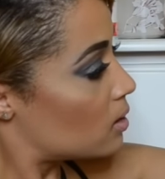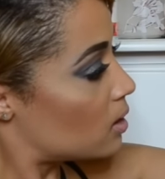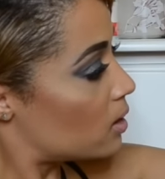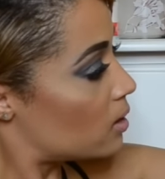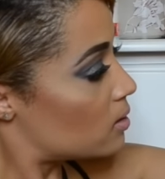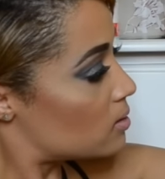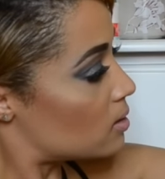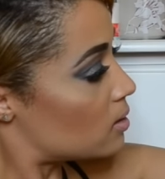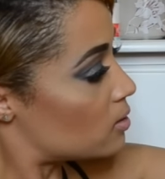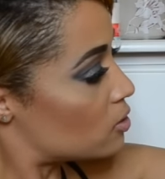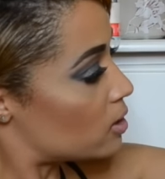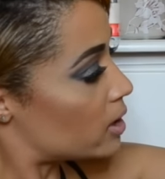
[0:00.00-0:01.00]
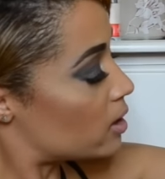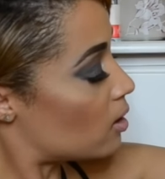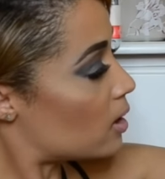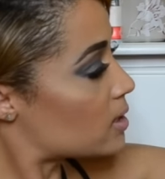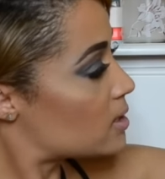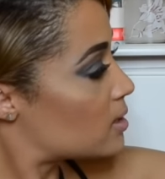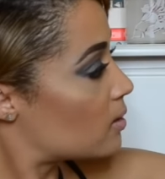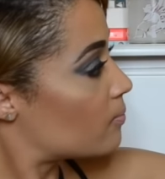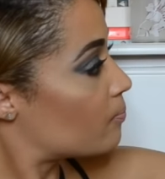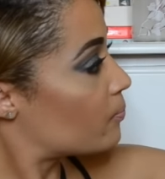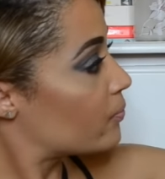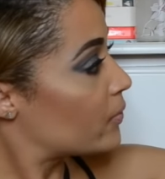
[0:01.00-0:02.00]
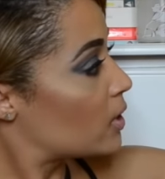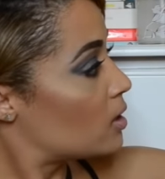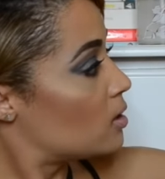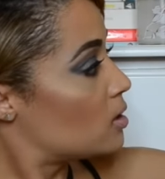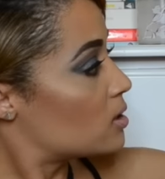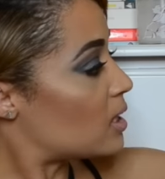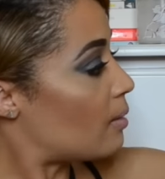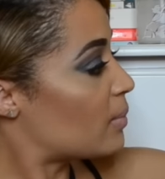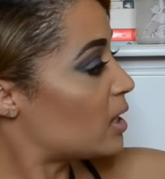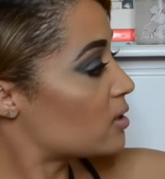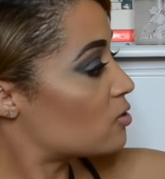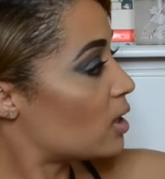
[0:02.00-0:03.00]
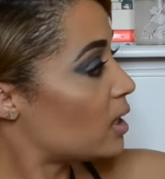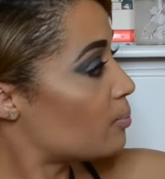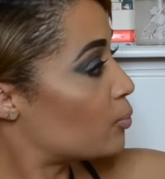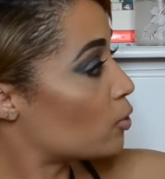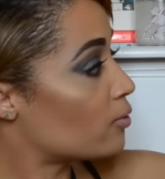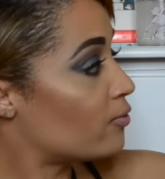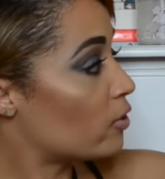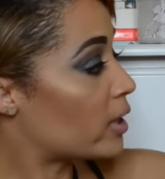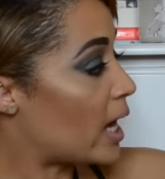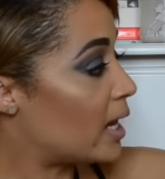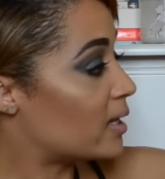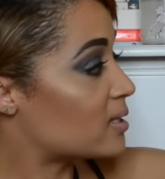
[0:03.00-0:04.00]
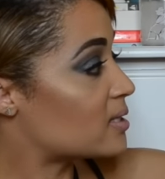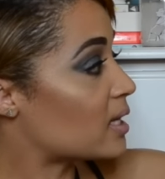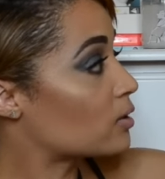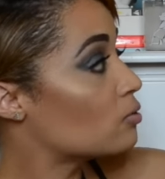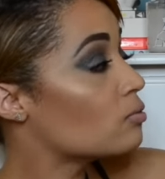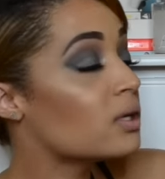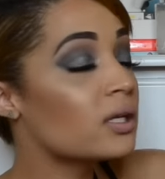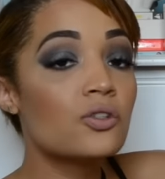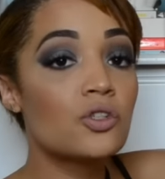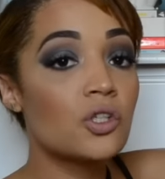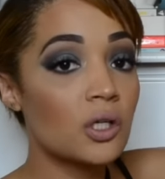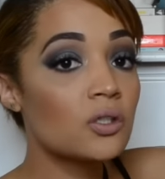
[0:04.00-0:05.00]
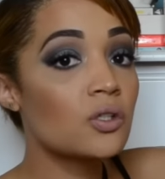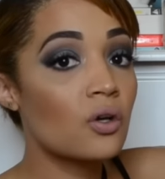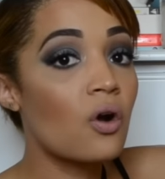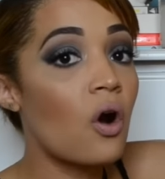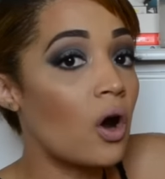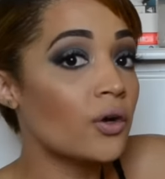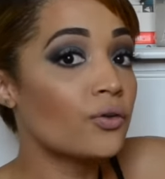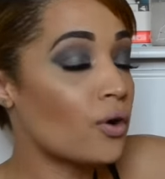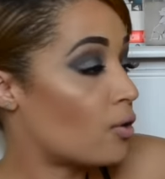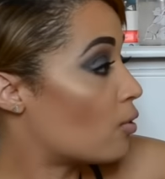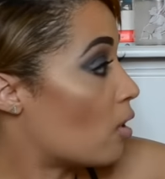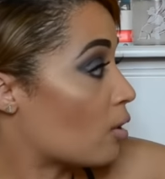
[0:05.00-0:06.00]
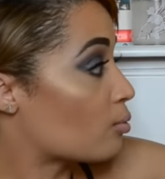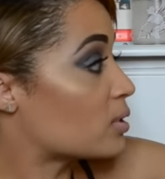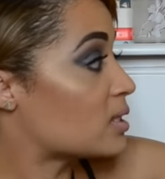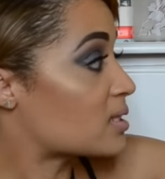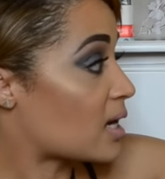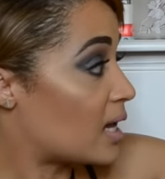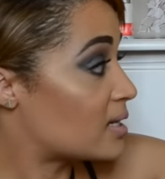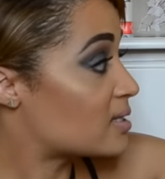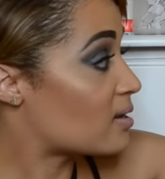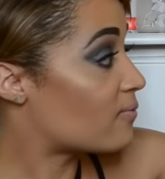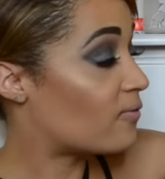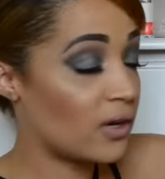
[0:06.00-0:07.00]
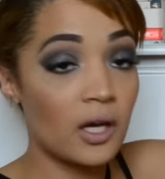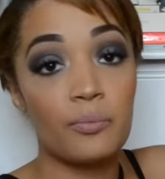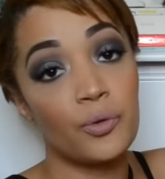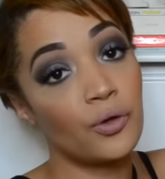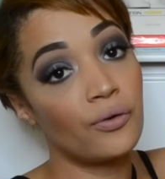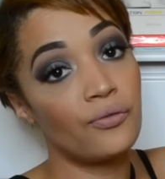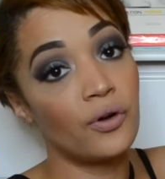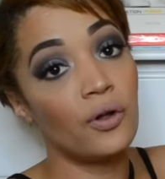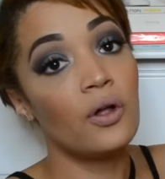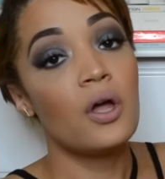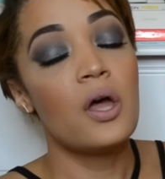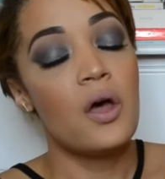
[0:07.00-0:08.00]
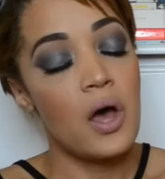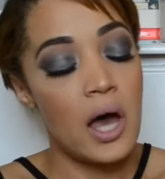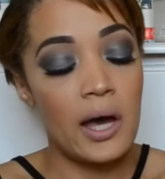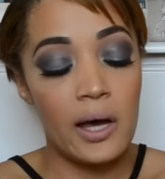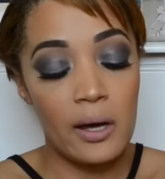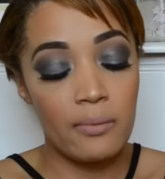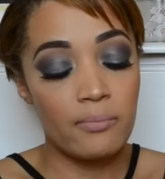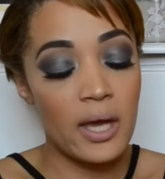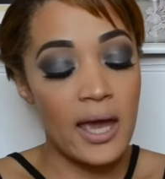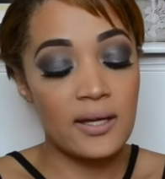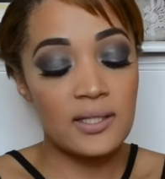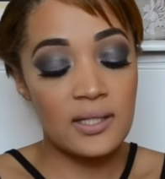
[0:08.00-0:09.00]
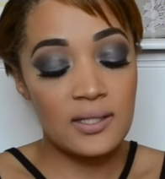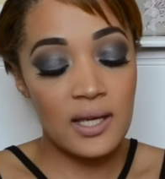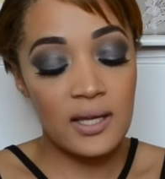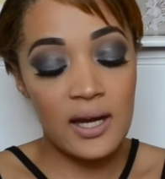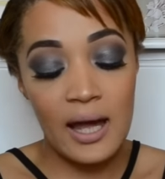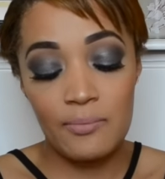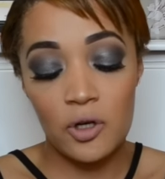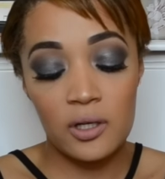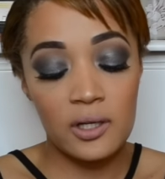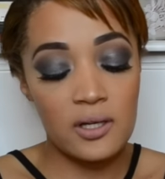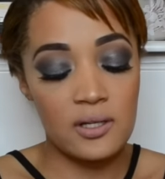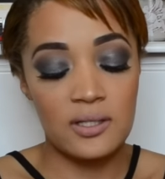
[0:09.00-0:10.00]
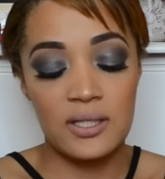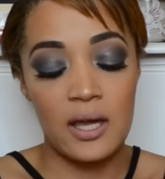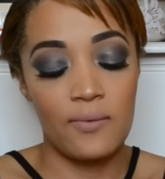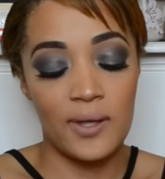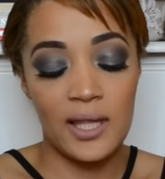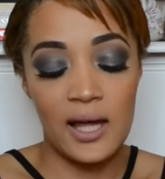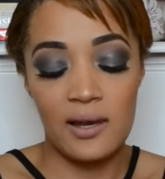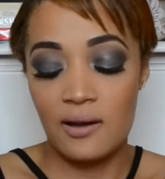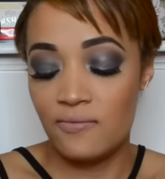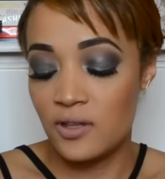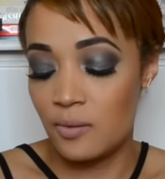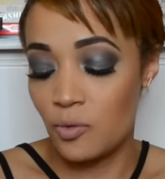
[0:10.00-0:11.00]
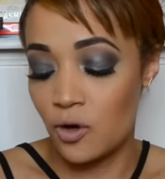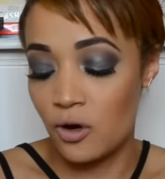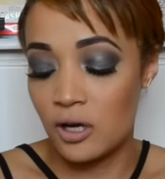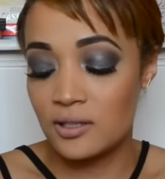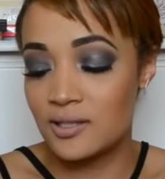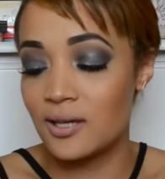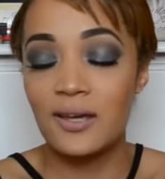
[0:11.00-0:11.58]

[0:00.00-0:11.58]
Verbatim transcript: That is the Literally gloss. So I mean it's really beautiful colors like you legit can't go wrong with these colors they're very beautiful um, as I said I'm not gonna say whether I love them or not